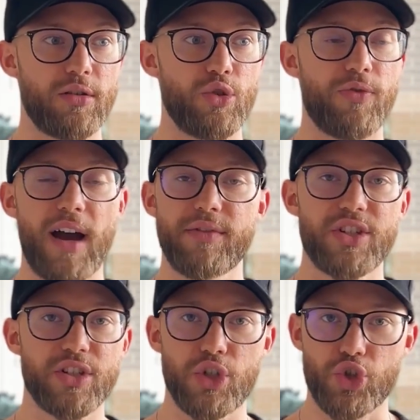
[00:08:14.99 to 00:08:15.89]
you've
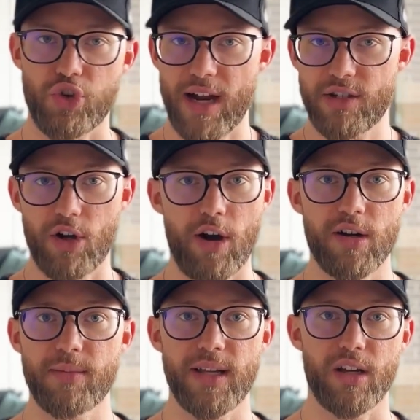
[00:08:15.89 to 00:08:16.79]
obviously tried to
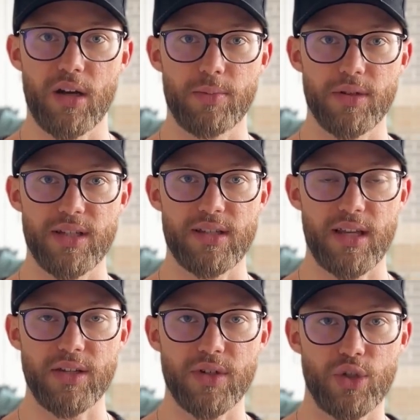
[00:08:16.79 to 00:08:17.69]
automate a couple of these
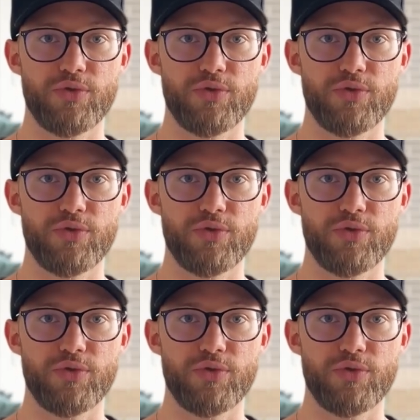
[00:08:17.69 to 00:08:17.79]
things, right?